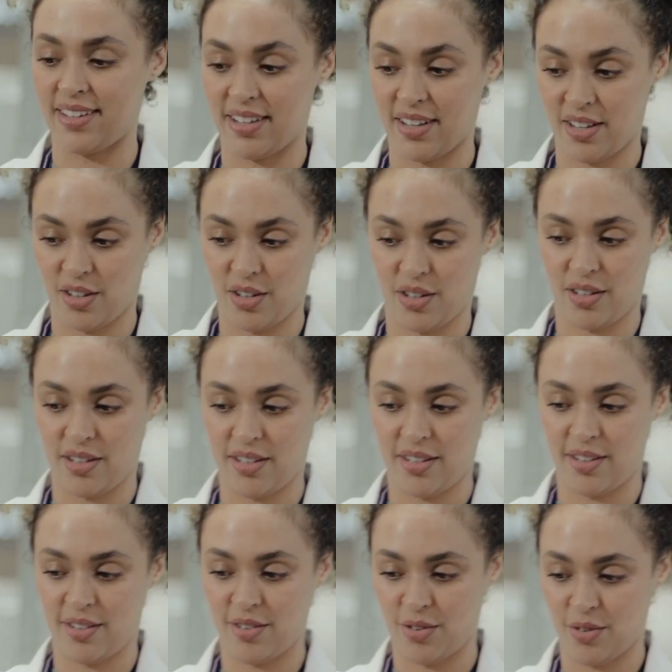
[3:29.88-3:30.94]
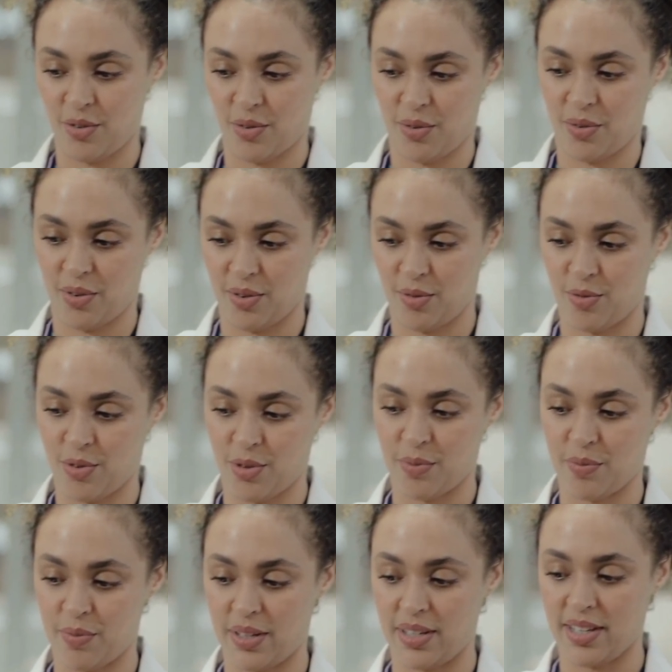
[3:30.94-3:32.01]
and seek professional
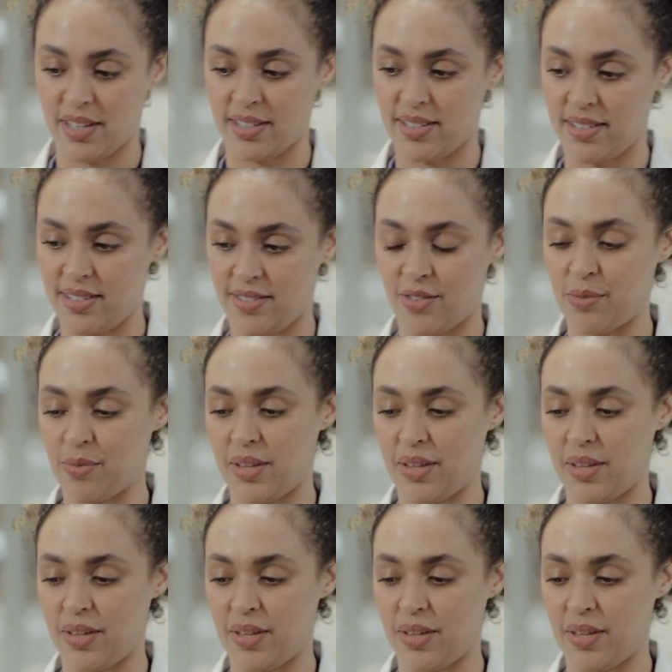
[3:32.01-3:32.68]
advice from your